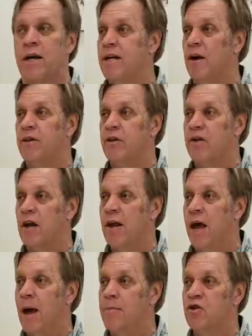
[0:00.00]
I doubt that's
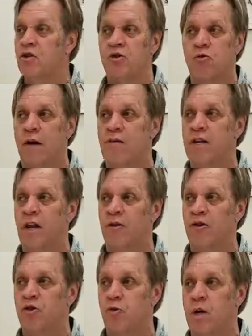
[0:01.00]
gonna happen just driving
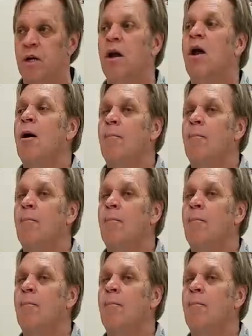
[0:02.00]
down the street.